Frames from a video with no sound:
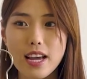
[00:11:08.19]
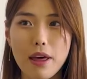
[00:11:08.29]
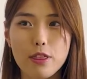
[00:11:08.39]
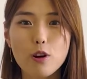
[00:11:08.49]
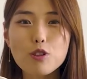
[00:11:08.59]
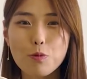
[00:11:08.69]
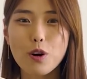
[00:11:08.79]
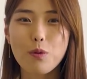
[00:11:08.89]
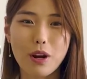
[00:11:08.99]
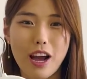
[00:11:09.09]
and those were
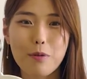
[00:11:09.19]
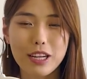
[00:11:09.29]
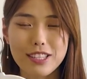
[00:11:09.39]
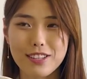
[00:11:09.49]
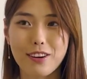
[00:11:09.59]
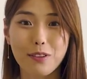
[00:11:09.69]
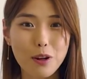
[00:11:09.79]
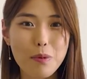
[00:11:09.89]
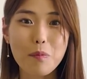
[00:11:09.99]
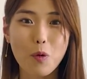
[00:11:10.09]
what I would consider a little
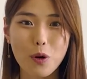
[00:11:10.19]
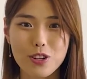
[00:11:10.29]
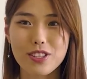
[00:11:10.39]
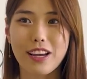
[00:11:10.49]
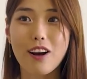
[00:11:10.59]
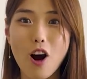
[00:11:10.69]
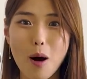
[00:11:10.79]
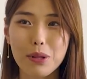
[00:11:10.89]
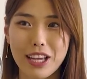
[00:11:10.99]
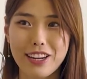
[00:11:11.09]
bit more just like
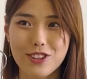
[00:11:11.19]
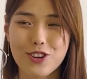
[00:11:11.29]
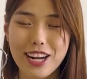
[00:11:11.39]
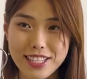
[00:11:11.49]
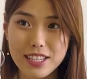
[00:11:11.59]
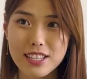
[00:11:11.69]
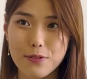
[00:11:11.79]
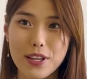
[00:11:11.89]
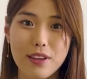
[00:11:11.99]
complicated dresses, right?